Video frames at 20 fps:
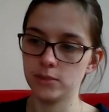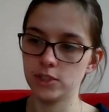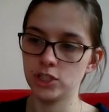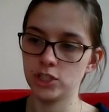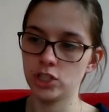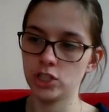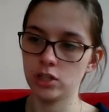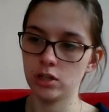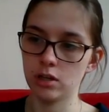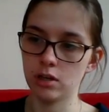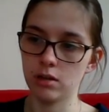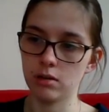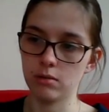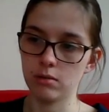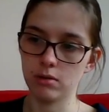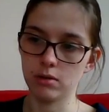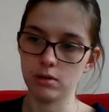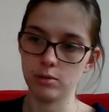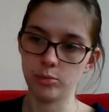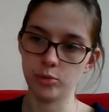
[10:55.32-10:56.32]
to
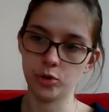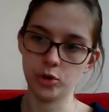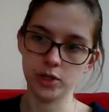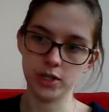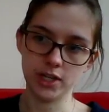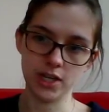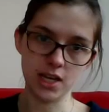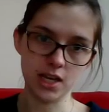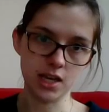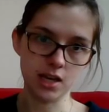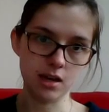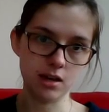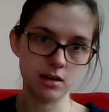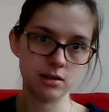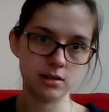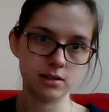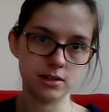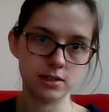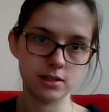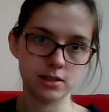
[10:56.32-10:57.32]
put in here.
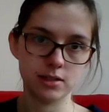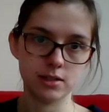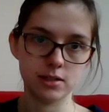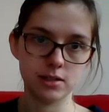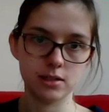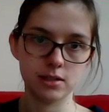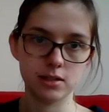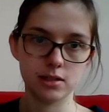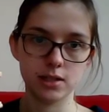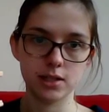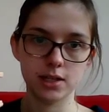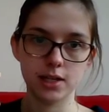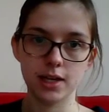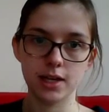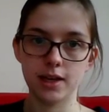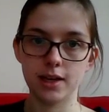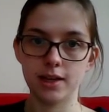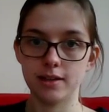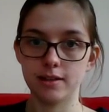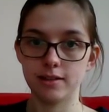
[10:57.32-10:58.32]

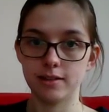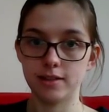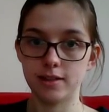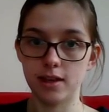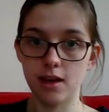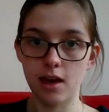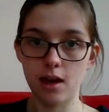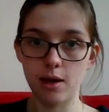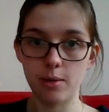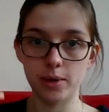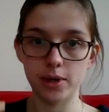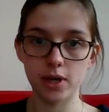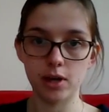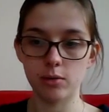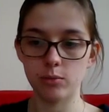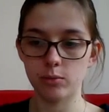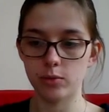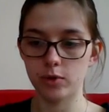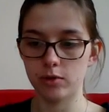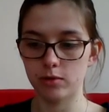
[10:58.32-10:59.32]
See how I get
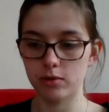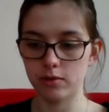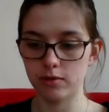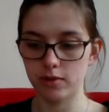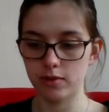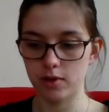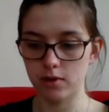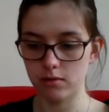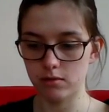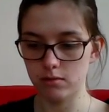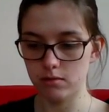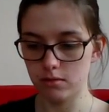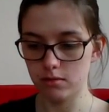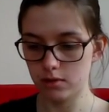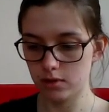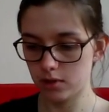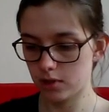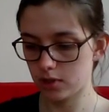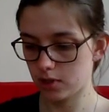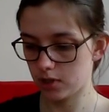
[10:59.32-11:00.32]
on with one of
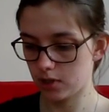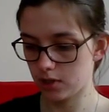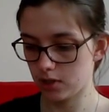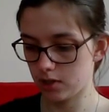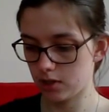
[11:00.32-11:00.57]
those.